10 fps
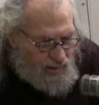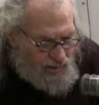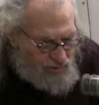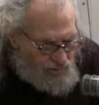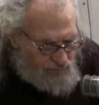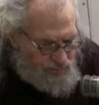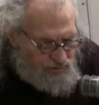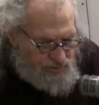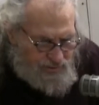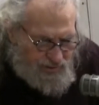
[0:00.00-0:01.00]
uh,
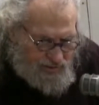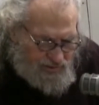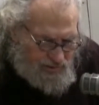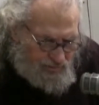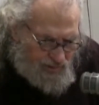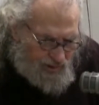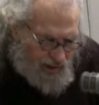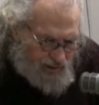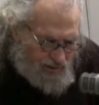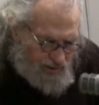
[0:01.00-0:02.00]
goldfinches that seem to
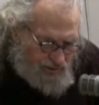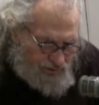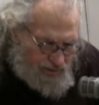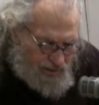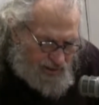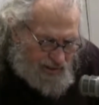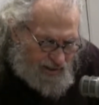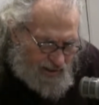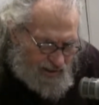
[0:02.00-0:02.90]
like the seed